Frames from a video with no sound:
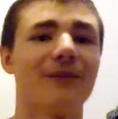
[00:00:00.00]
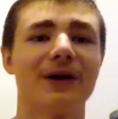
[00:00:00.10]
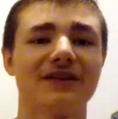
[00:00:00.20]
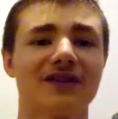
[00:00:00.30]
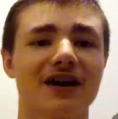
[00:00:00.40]

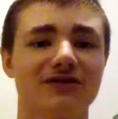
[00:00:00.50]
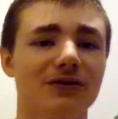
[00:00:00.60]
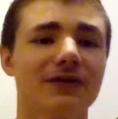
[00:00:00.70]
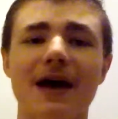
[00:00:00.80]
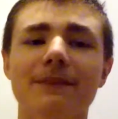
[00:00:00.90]
But
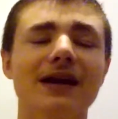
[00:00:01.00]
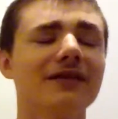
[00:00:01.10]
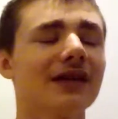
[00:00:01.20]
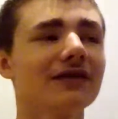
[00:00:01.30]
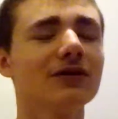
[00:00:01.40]
so that
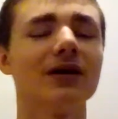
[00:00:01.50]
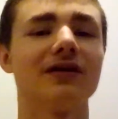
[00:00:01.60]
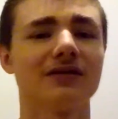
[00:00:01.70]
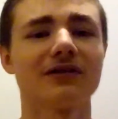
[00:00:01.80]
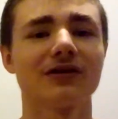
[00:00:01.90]
means that's good
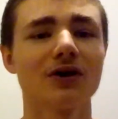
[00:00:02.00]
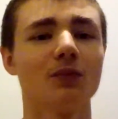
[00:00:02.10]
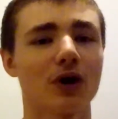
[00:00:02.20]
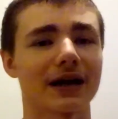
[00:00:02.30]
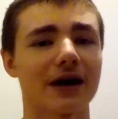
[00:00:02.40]
because it's a
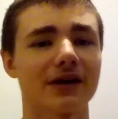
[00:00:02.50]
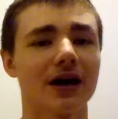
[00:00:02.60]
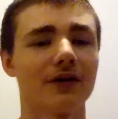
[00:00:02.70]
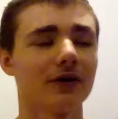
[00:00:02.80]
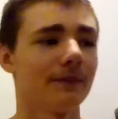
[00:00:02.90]
good workout. You
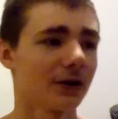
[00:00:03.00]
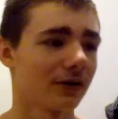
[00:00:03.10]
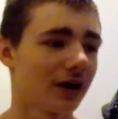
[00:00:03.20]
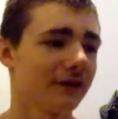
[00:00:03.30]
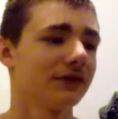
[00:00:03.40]
know, it'll
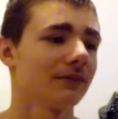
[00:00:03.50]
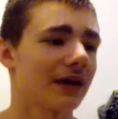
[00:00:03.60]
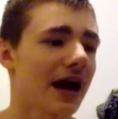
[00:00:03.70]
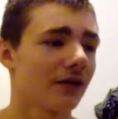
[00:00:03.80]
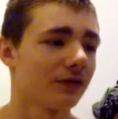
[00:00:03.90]
burn off some
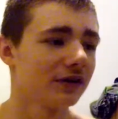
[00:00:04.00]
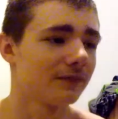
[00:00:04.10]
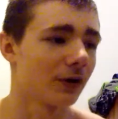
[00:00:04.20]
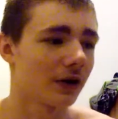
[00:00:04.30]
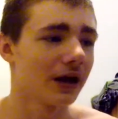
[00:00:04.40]
calories,
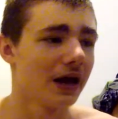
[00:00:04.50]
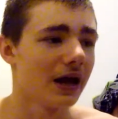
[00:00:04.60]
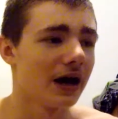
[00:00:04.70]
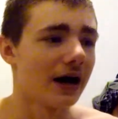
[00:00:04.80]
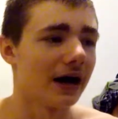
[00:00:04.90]
burn
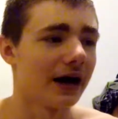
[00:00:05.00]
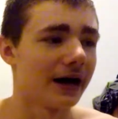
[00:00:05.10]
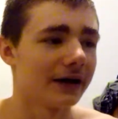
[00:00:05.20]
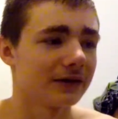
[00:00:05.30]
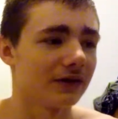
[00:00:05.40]

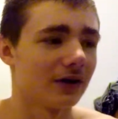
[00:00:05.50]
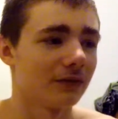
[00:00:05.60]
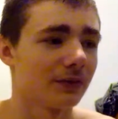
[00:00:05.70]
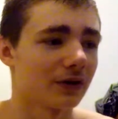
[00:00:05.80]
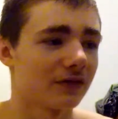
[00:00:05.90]

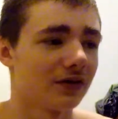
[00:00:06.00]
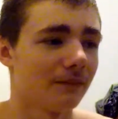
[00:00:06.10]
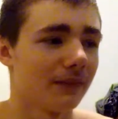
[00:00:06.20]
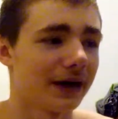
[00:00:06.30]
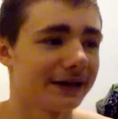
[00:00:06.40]

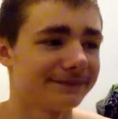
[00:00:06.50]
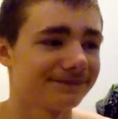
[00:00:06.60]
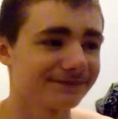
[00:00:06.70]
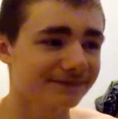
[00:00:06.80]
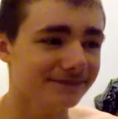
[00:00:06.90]
some.